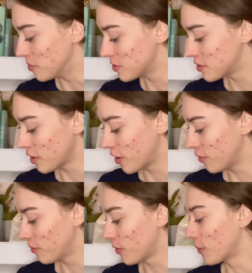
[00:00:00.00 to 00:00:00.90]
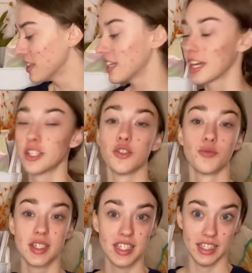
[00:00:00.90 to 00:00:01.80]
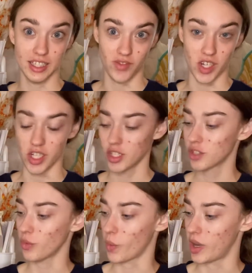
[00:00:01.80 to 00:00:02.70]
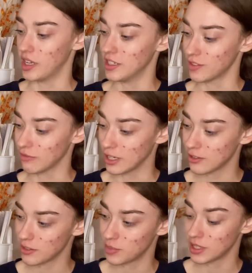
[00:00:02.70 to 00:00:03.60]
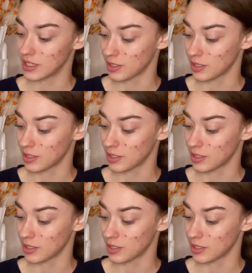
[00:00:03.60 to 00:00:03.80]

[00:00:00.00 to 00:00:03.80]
So the one that I just recently finished was Ranger's Apprentice,